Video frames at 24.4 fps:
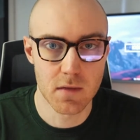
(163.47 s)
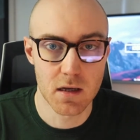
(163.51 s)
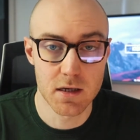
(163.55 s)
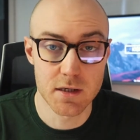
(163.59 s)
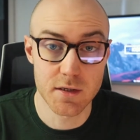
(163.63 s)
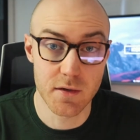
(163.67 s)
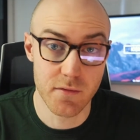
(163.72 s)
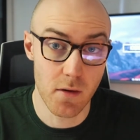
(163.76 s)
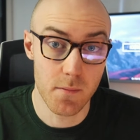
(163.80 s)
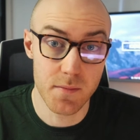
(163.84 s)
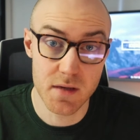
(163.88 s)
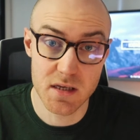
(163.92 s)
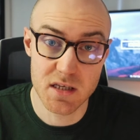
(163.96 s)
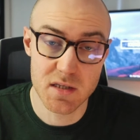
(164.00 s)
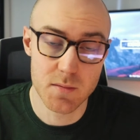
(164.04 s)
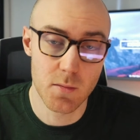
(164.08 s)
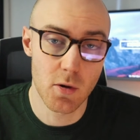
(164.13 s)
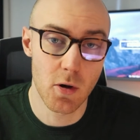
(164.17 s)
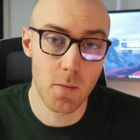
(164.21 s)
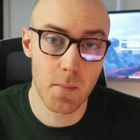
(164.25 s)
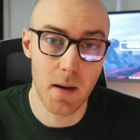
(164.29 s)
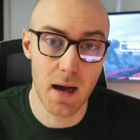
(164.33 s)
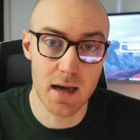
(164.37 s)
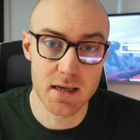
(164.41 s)
So from this
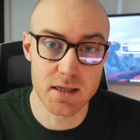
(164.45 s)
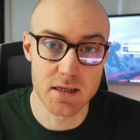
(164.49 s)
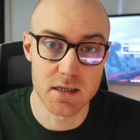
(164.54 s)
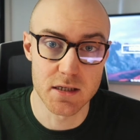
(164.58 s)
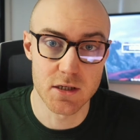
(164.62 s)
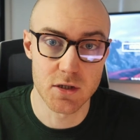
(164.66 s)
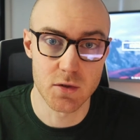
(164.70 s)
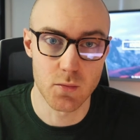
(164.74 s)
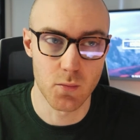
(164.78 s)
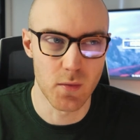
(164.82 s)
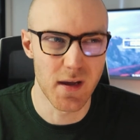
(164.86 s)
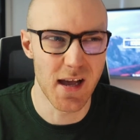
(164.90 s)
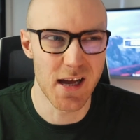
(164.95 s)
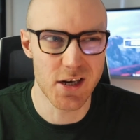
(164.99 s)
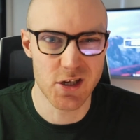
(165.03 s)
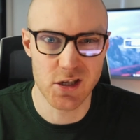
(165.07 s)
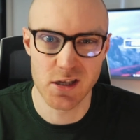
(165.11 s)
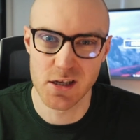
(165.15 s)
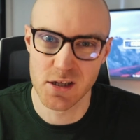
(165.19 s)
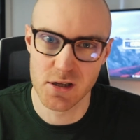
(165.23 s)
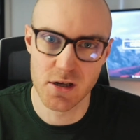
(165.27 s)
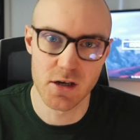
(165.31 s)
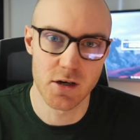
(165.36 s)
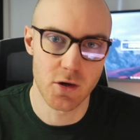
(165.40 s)
small passage, we
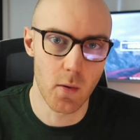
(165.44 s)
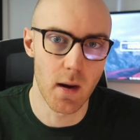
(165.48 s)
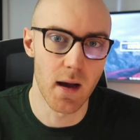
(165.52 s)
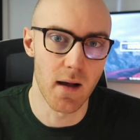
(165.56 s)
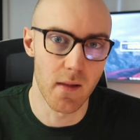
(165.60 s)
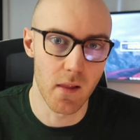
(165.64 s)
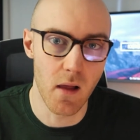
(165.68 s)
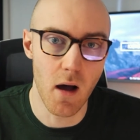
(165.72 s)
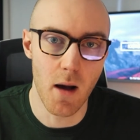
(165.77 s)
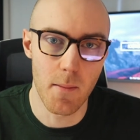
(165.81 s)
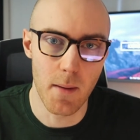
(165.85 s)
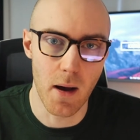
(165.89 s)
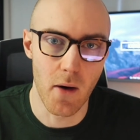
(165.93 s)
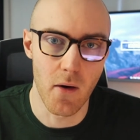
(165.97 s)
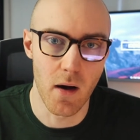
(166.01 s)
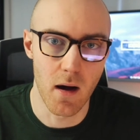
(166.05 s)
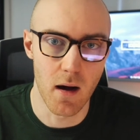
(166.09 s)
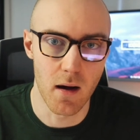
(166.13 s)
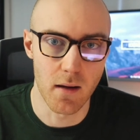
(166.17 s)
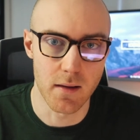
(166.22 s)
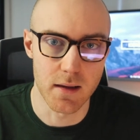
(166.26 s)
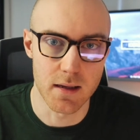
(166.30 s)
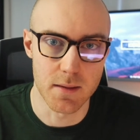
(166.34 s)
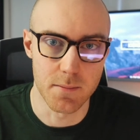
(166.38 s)
actually learn quite a lot about
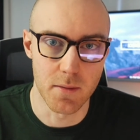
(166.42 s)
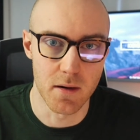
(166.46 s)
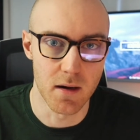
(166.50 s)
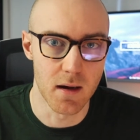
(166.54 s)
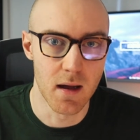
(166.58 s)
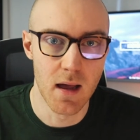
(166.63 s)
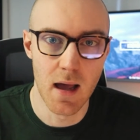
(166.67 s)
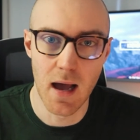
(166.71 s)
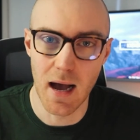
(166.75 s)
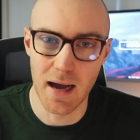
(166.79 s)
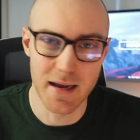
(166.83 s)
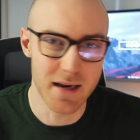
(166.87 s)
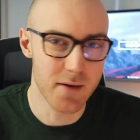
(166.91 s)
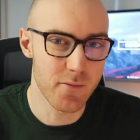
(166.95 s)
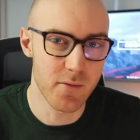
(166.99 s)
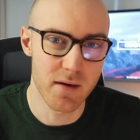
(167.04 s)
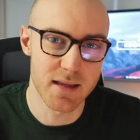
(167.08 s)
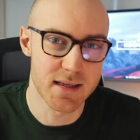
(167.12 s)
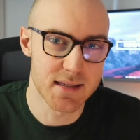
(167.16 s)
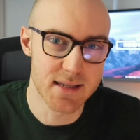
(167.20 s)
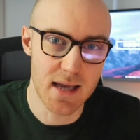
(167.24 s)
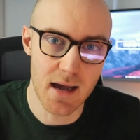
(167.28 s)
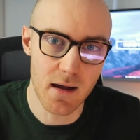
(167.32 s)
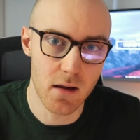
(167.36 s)
Harley, but I didn't
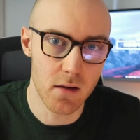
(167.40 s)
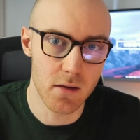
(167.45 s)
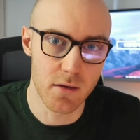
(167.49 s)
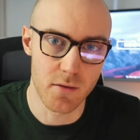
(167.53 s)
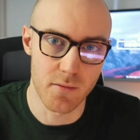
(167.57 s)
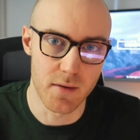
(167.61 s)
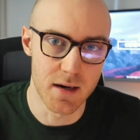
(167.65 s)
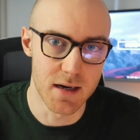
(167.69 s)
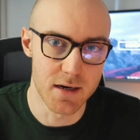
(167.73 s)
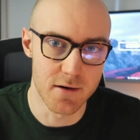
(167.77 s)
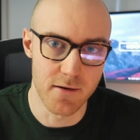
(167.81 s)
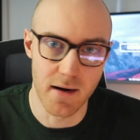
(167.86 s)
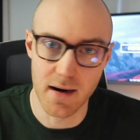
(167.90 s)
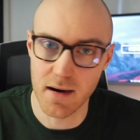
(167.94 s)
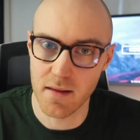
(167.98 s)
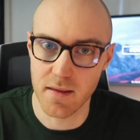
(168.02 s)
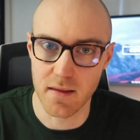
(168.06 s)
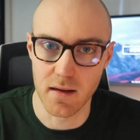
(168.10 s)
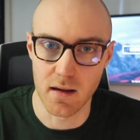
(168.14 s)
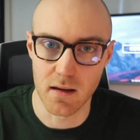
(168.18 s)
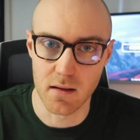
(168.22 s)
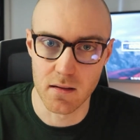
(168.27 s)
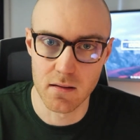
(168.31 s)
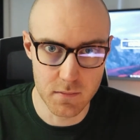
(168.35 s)
really tell the reader
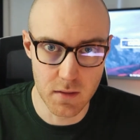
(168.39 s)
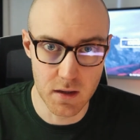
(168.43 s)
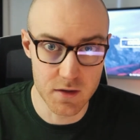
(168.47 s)
anything.